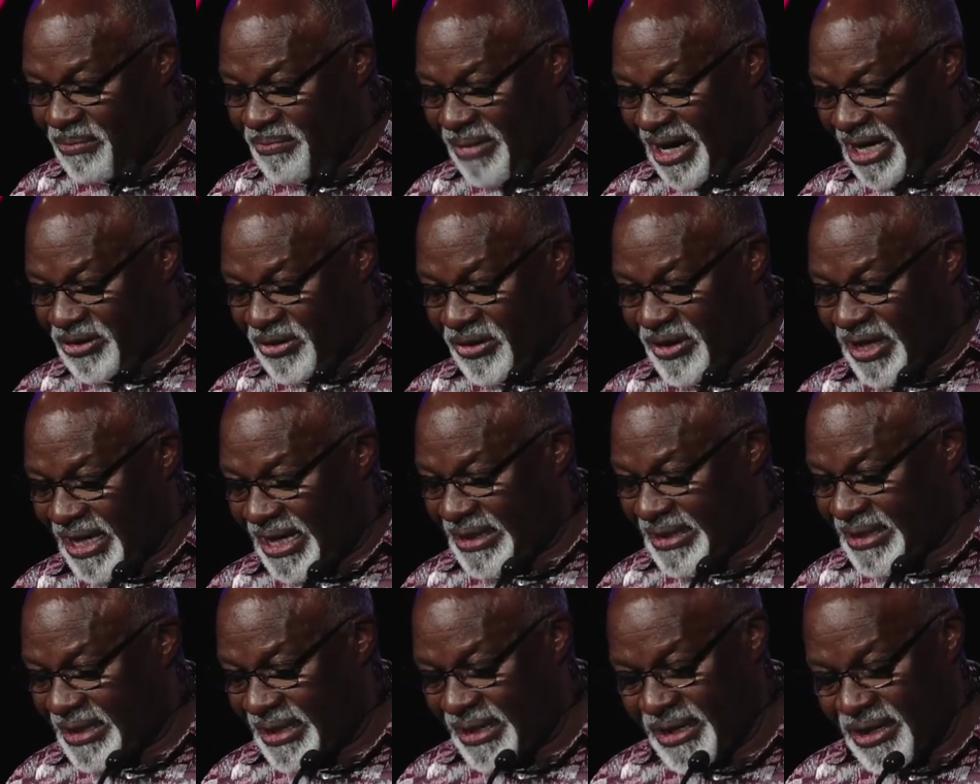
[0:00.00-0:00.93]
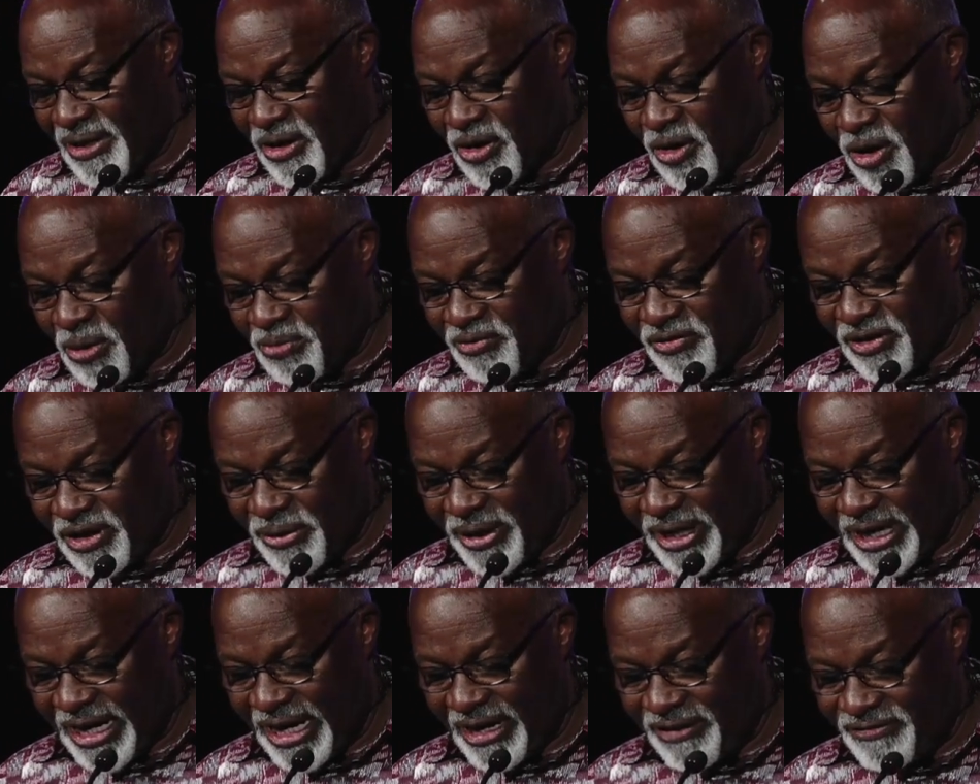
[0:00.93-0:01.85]
back to that hopefully when I
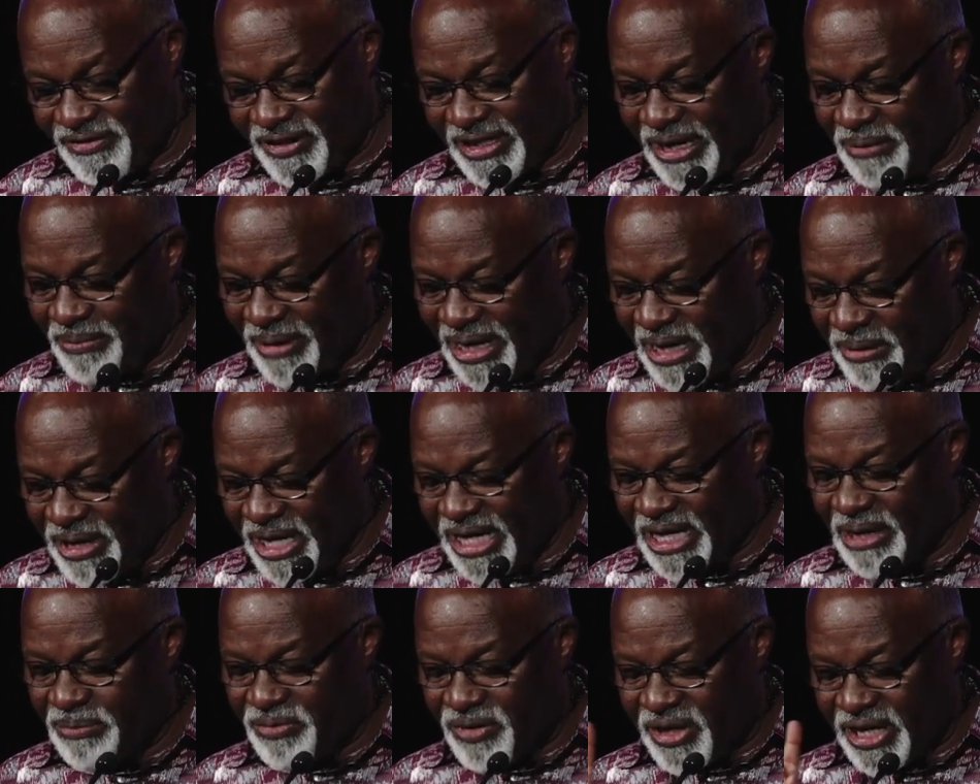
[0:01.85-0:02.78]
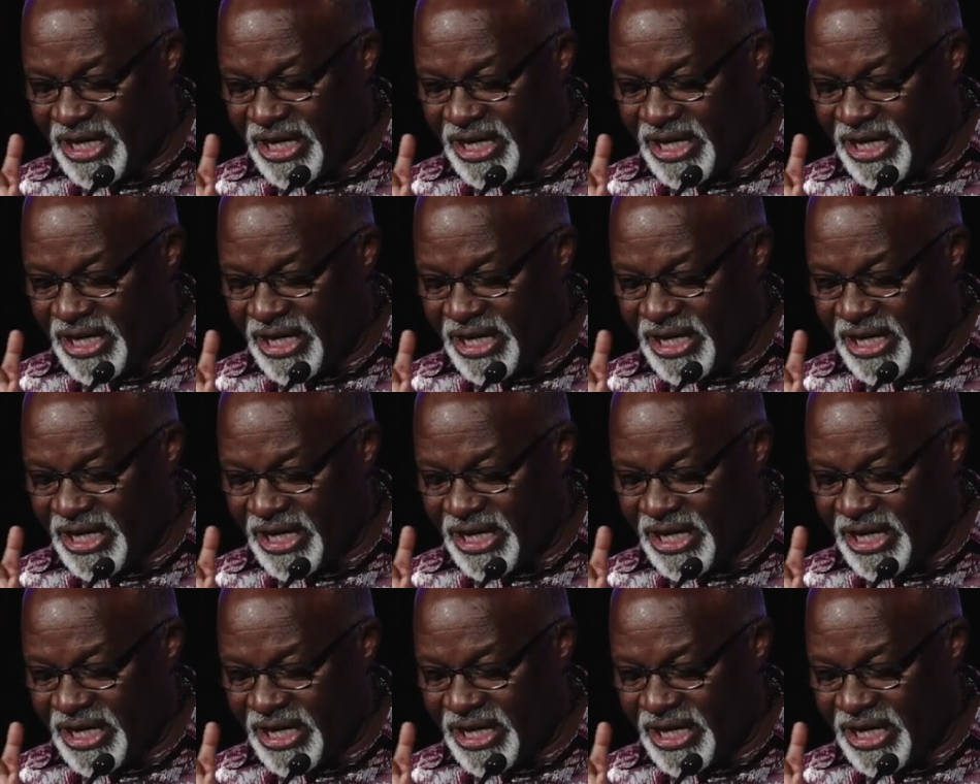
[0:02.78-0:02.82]
have time. But let me keep